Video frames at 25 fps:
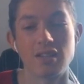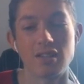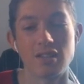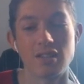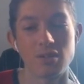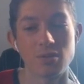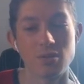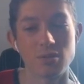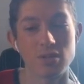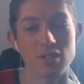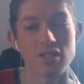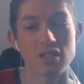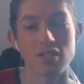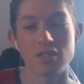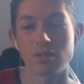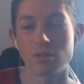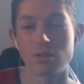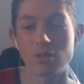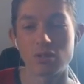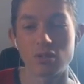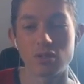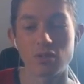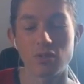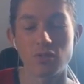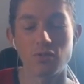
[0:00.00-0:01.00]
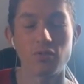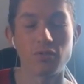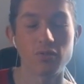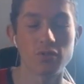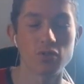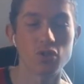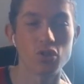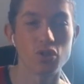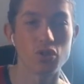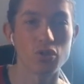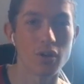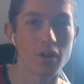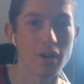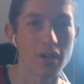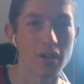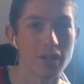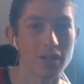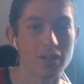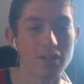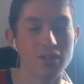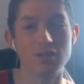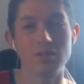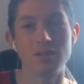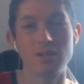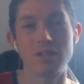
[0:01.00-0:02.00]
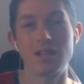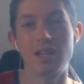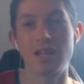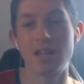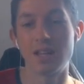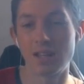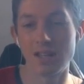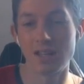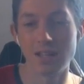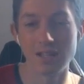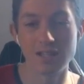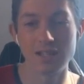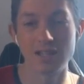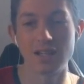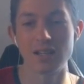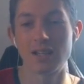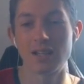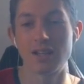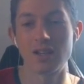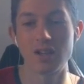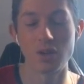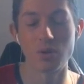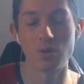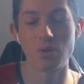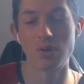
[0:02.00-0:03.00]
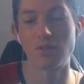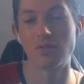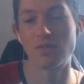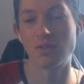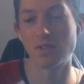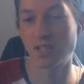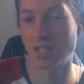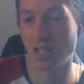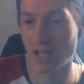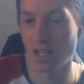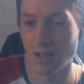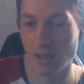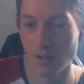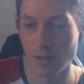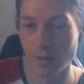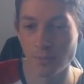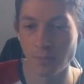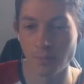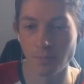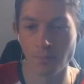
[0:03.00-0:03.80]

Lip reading: that I was still sort of trying to get a deck going for Taya,